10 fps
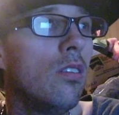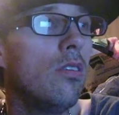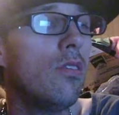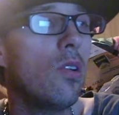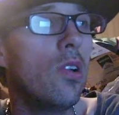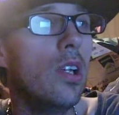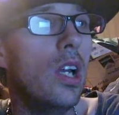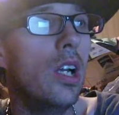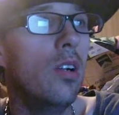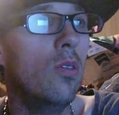So yeah. so
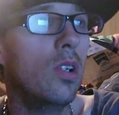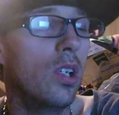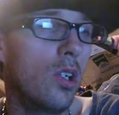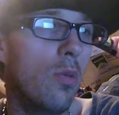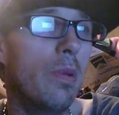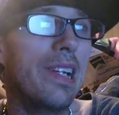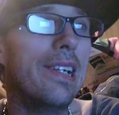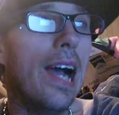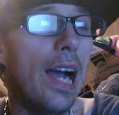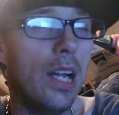yeah, we're gonna go
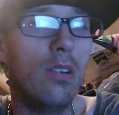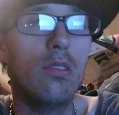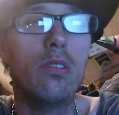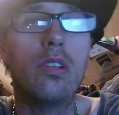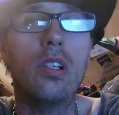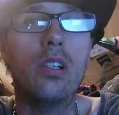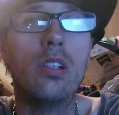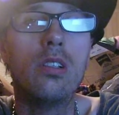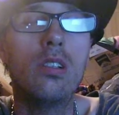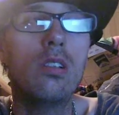McDonald's here.
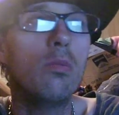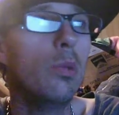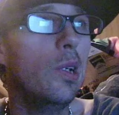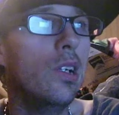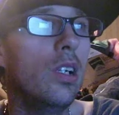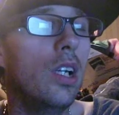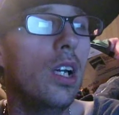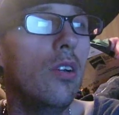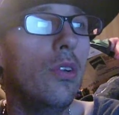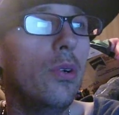I I
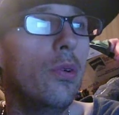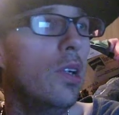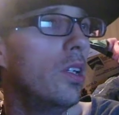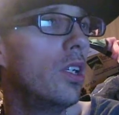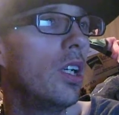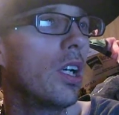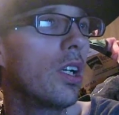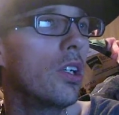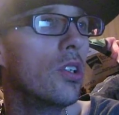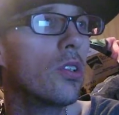don't know what I'm
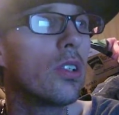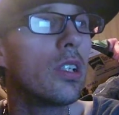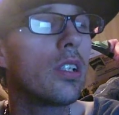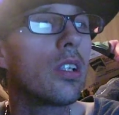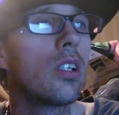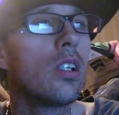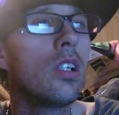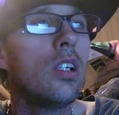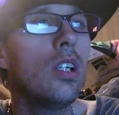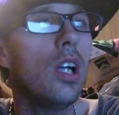gonna drink.
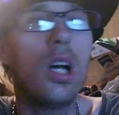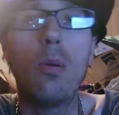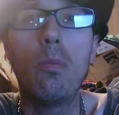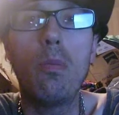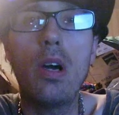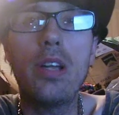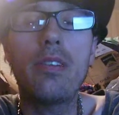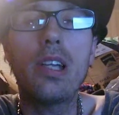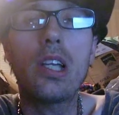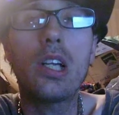But I
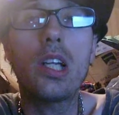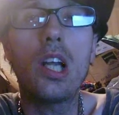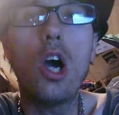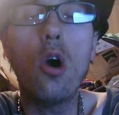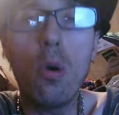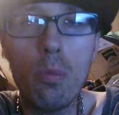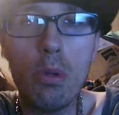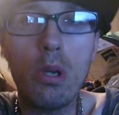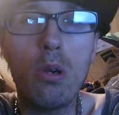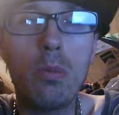think I gotta get
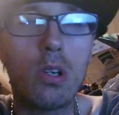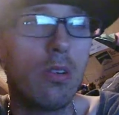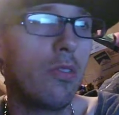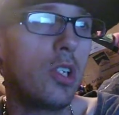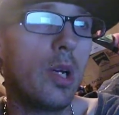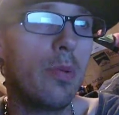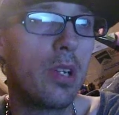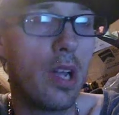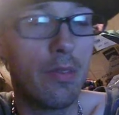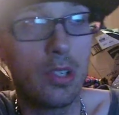oatmeal. My grandpa Chubby's
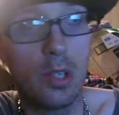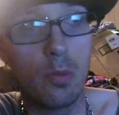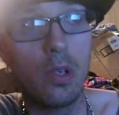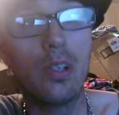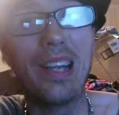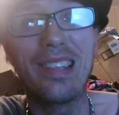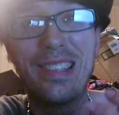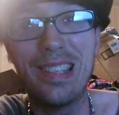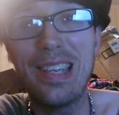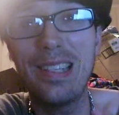got what you Like
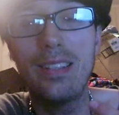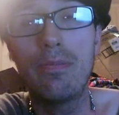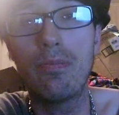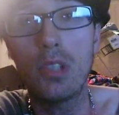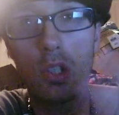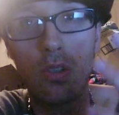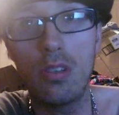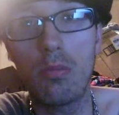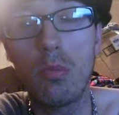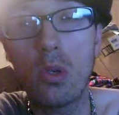today, you know,
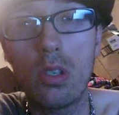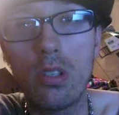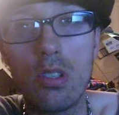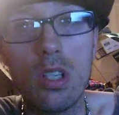this morning,